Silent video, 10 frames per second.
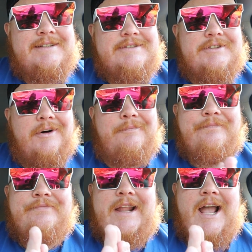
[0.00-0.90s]
So,
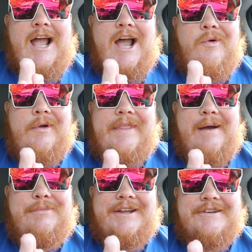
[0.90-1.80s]
with
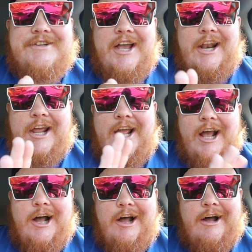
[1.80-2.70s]
that being said,
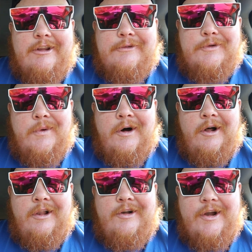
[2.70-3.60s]
I love you
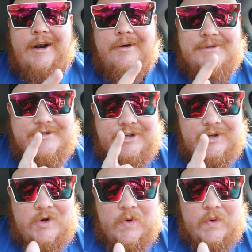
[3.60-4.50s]
all, and I will see
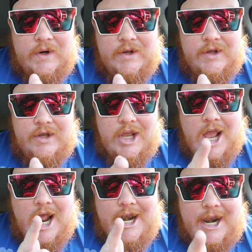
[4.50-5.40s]
you
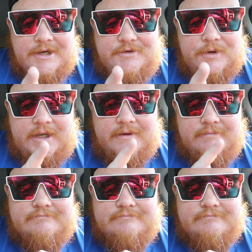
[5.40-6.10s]
next week.